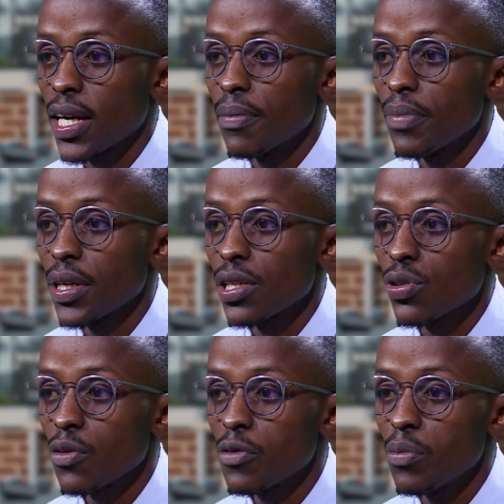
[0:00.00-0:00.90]
which
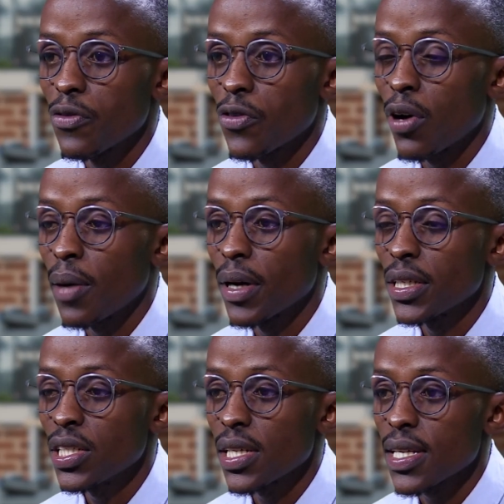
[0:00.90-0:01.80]
can be resolved
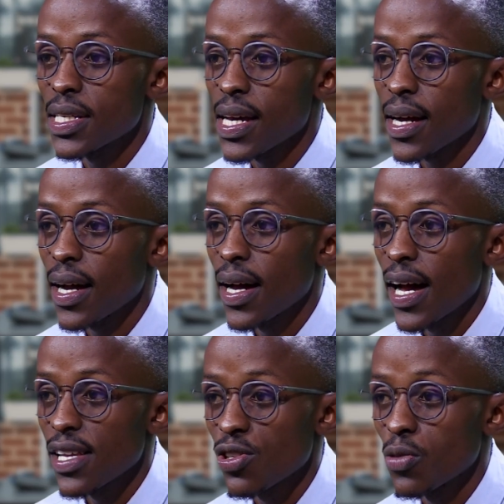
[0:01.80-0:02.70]
before a malicious
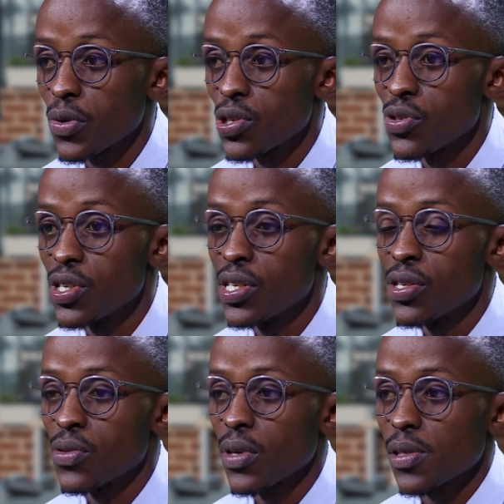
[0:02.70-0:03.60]
attacker has the
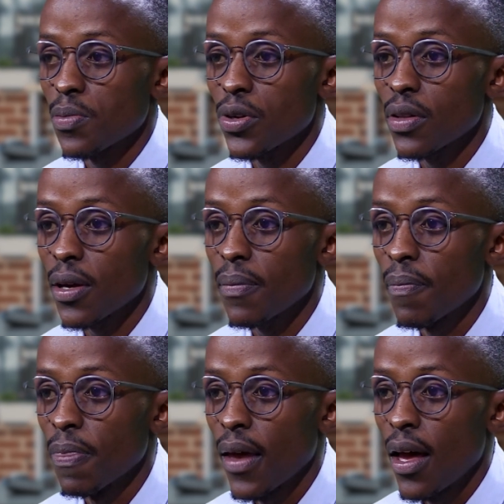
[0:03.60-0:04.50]
opportunity to
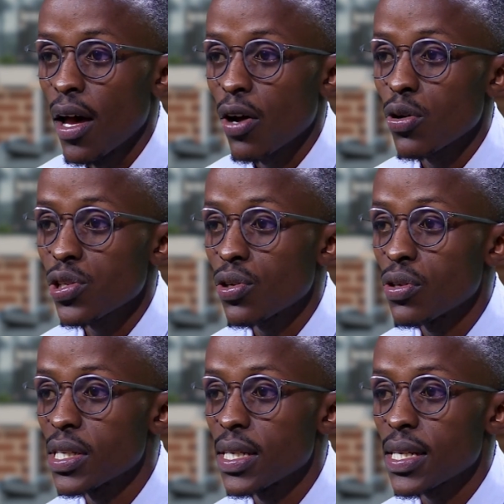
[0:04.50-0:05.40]
exploit them.
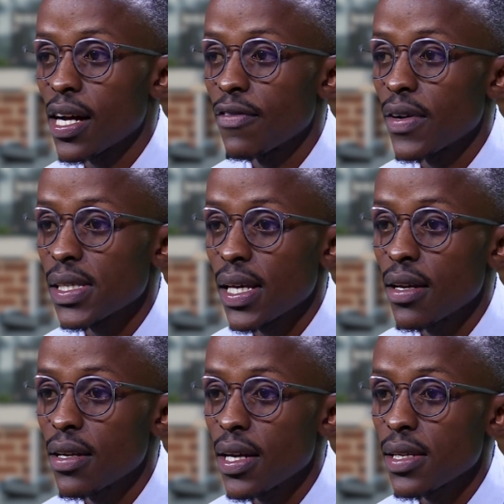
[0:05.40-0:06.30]
Course content
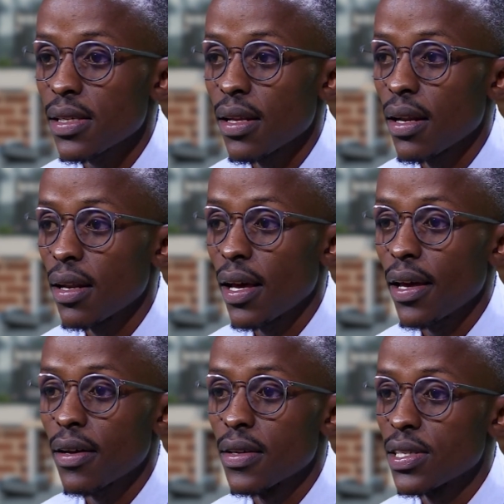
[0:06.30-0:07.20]
covers areas
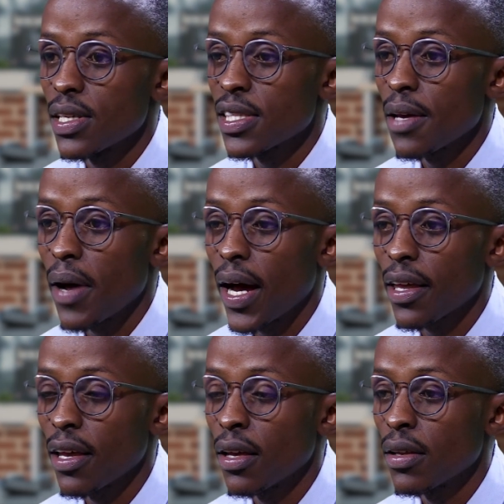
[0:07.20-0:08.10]
like
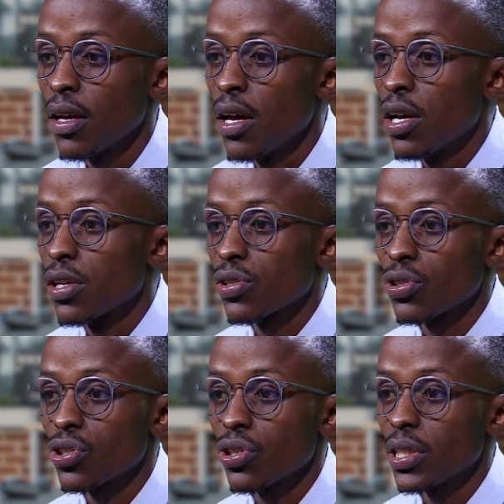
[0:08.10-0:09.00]
system hacking,
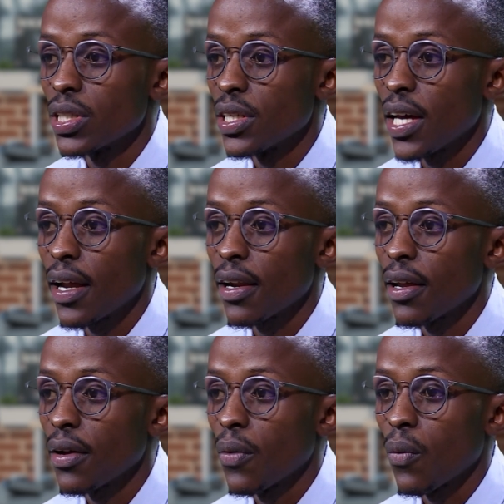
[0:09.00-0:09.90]
social
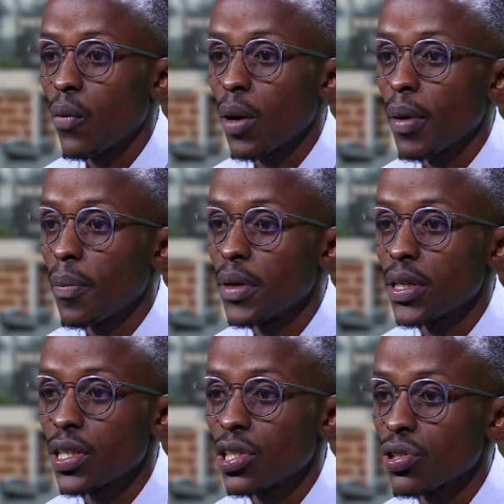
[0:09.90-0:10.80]
engineering,
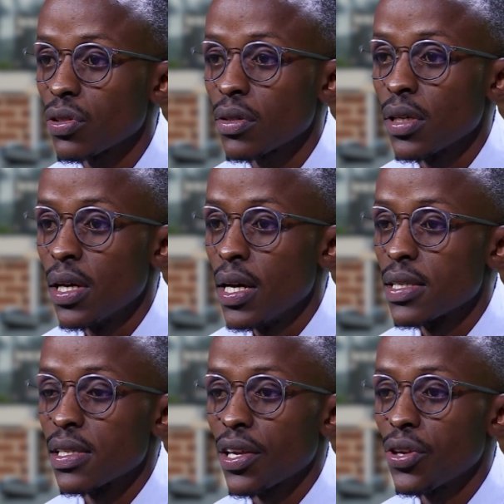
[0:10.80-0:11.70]
web
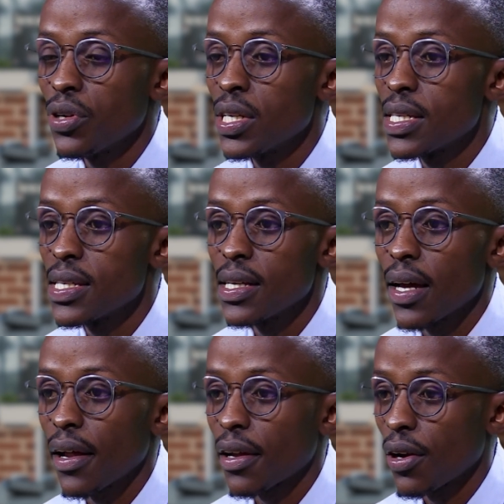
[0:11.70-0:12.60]
application,
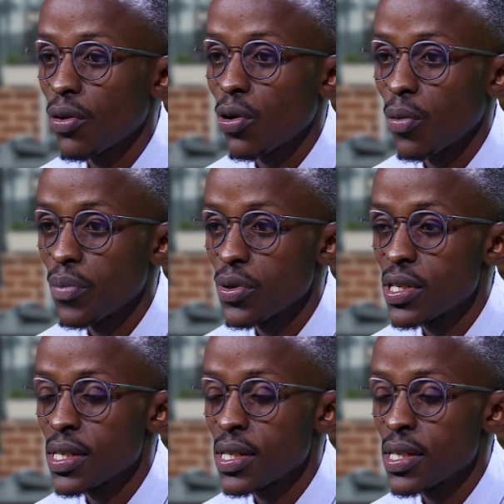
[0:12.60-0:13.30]
security, and cloud